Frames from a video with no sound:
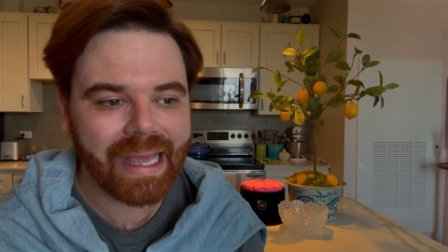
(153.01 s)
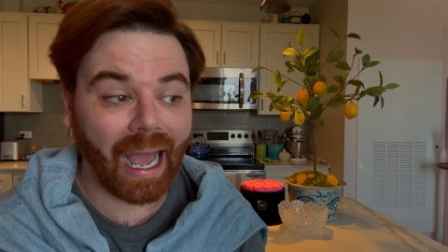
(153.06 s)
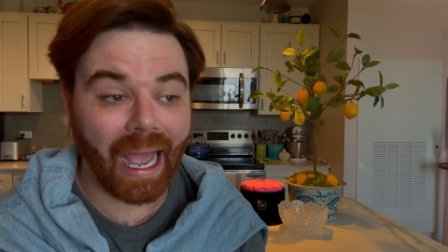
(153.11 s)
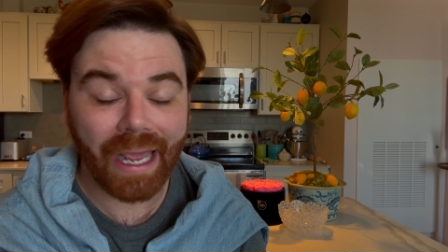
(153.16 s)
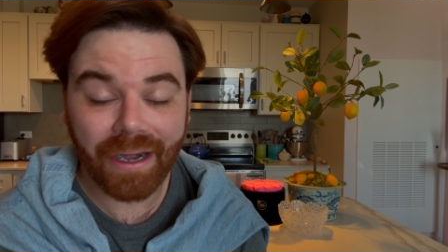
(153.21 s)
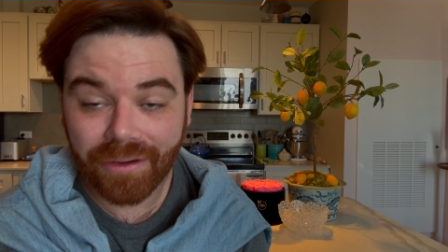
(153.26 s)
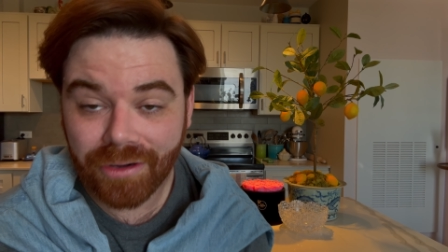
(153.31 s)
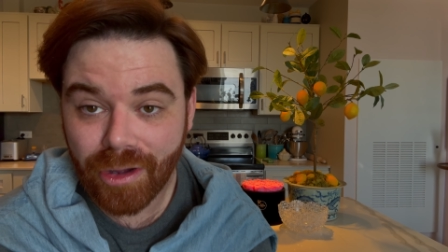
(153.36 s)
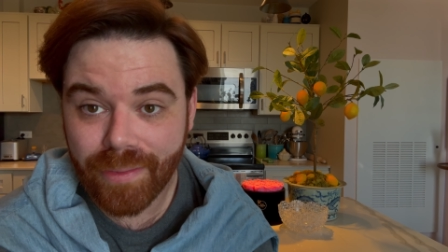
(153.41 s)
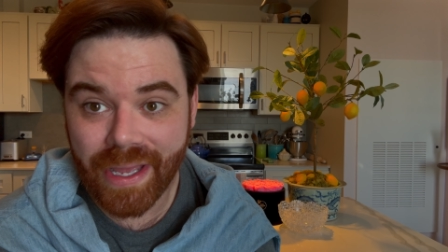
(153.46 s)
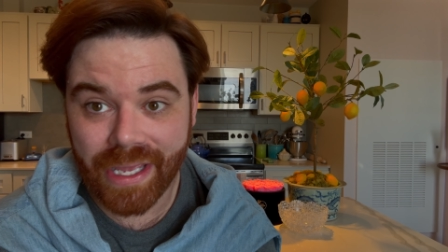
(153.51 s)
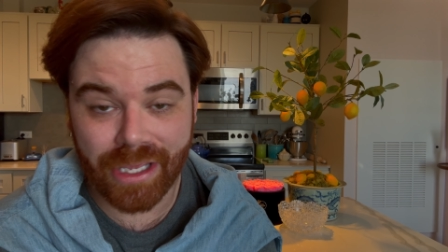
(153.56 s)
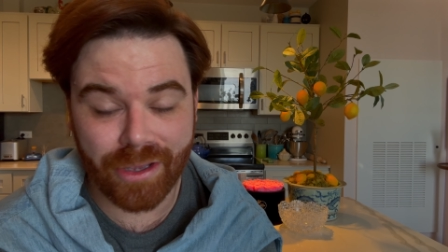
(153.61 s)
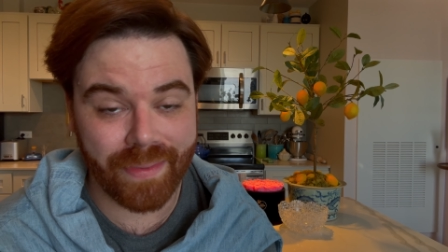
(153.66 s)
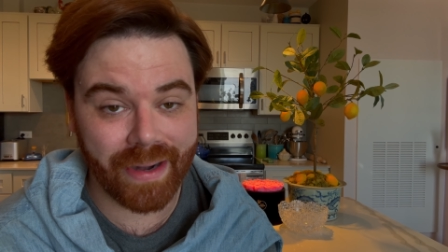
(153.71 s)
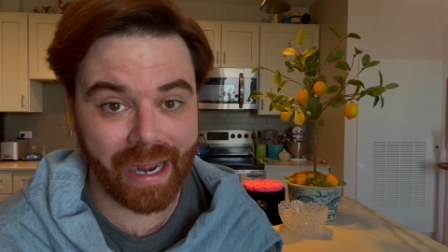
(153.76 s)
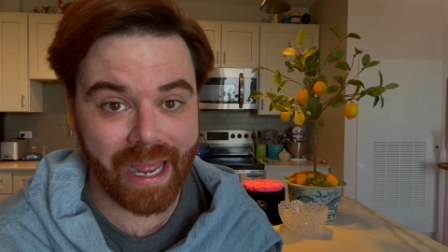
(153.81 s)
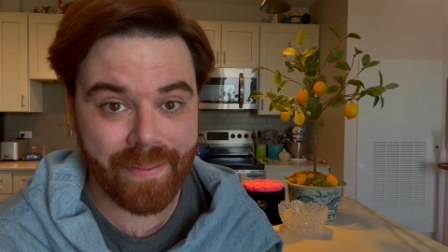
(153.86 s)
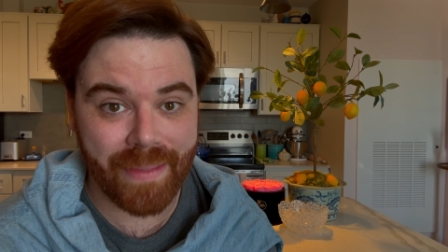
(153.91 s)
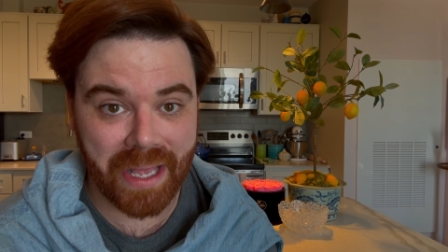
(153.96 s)
I don't know about you,
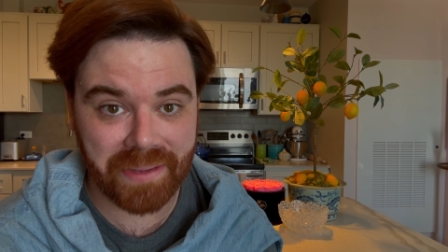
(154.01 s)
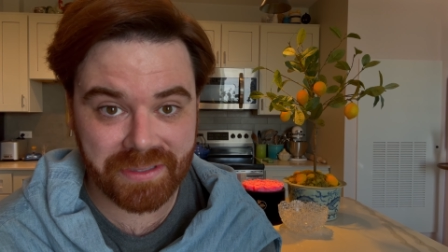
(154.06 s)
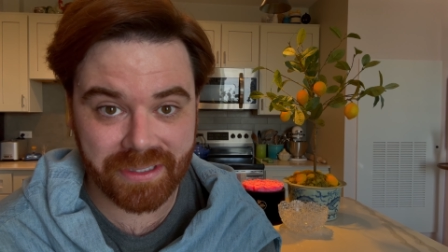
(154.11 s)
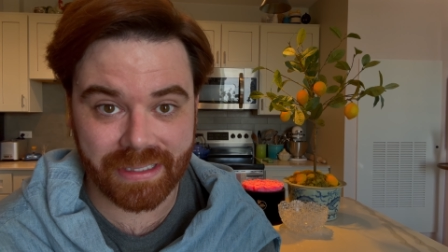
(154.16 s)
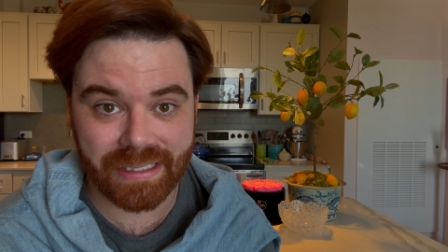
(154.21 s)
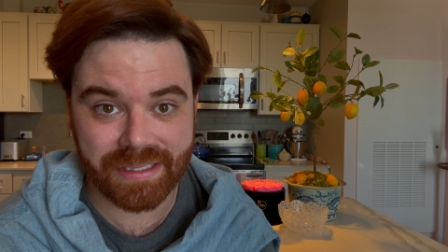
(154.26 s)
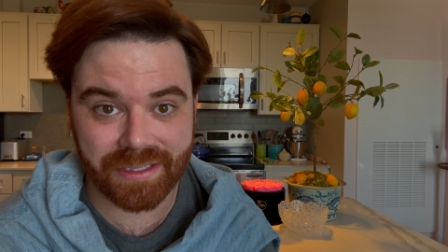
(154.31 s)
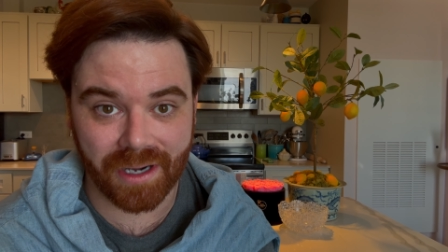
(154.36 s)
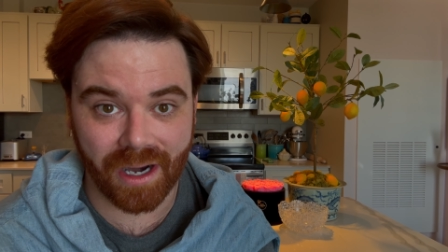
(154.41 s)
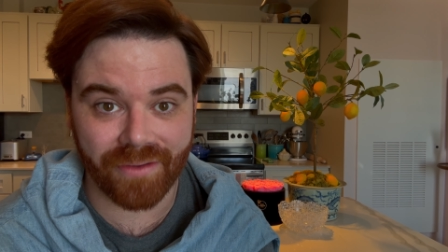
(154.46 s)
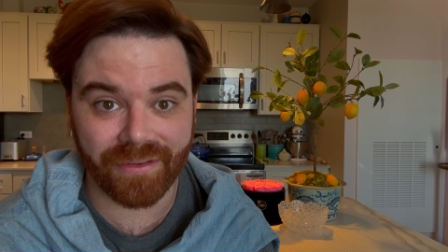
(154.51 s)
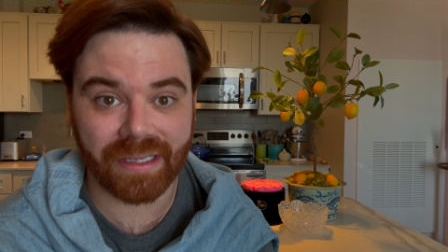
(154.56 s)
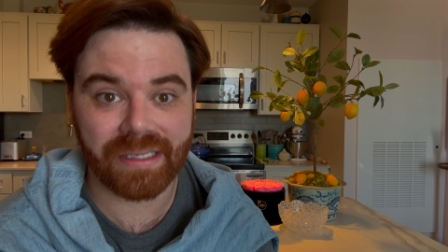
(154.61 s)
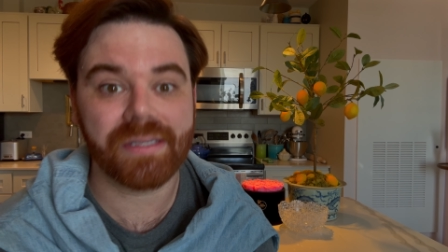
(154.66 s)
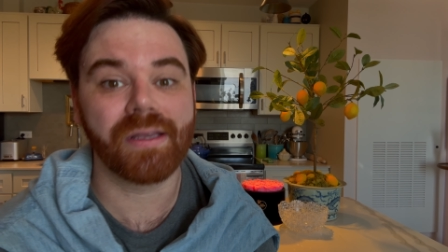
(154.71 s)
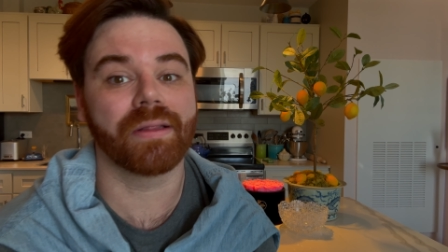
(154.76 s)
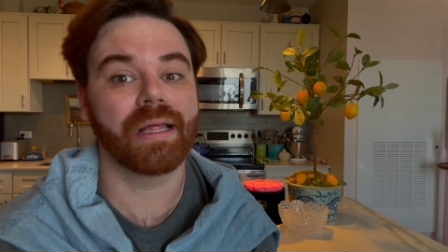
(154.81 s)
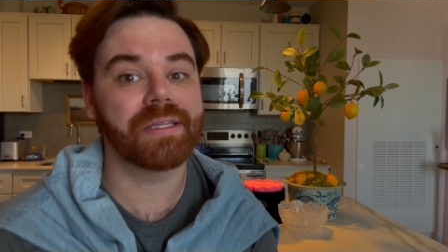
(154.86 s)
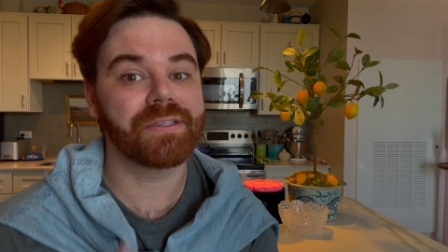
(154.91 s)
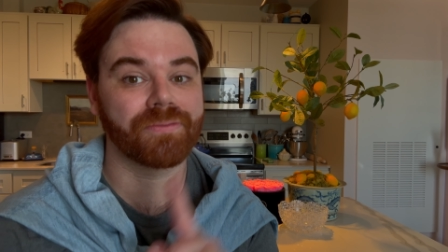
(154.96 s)
but I'm absolutely starving.
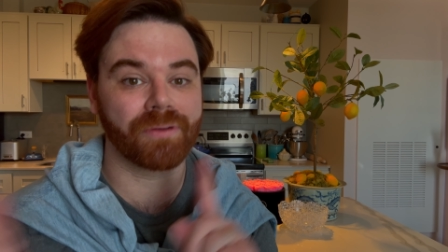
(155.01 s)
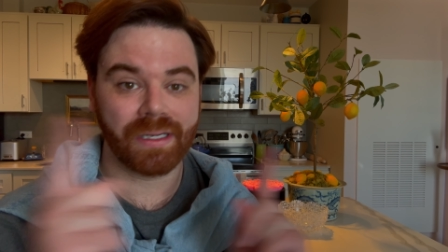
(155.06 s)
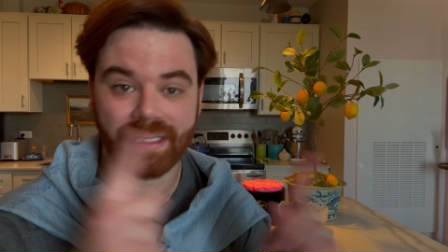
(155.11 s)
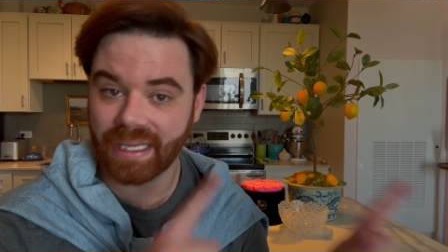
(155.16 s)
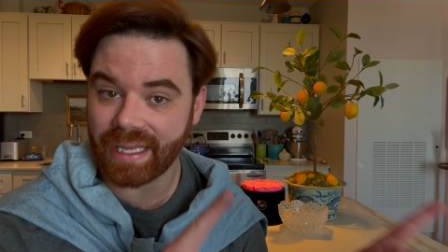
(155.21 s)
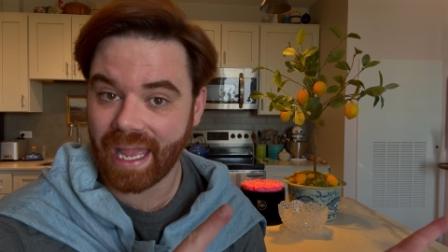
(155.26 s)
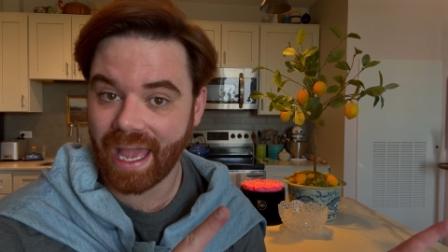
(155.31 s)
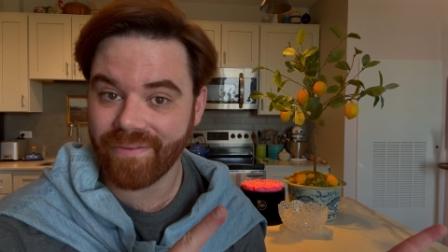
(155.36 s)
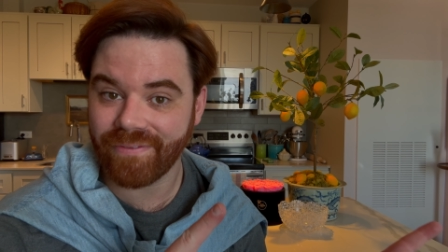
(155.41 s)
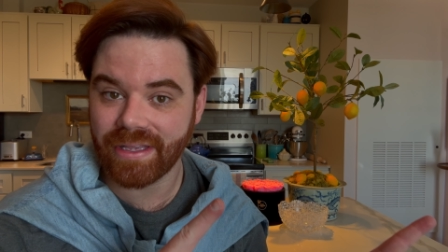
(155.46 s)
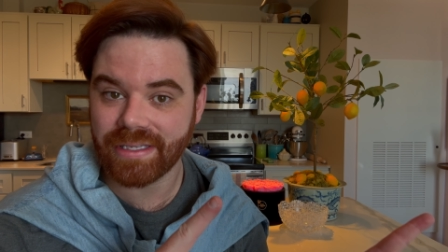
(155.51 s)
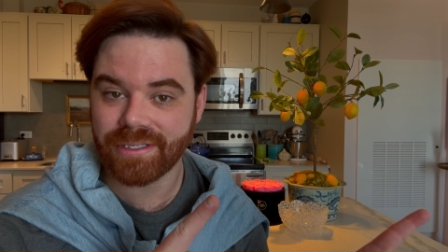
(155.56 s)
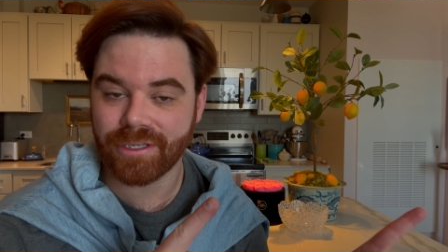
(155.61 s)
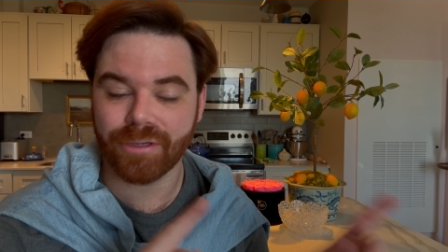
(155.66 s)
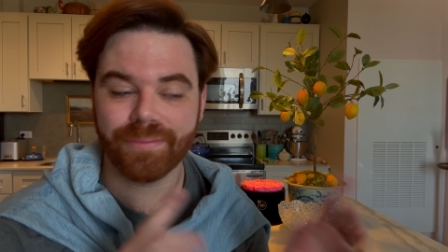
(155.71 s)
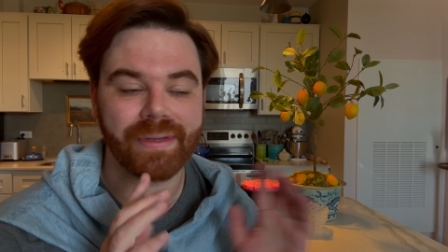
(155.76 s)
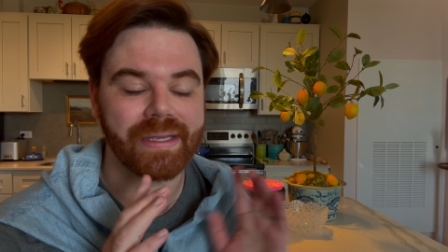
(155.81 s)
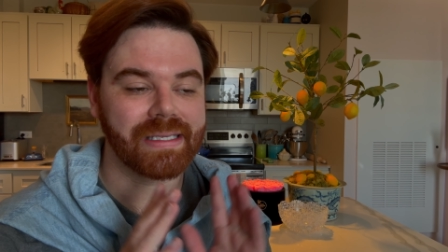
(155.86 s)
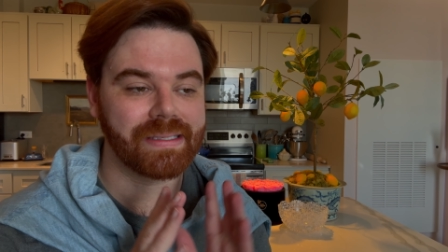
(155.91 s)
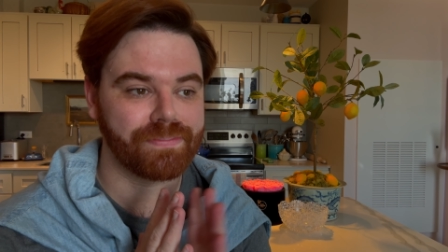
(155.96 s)
So let's run to Cafe
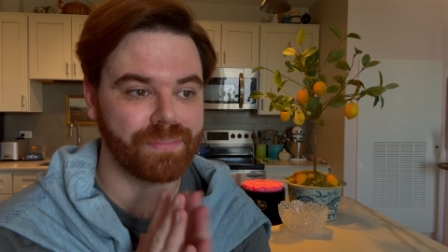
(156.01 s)
Zupa's,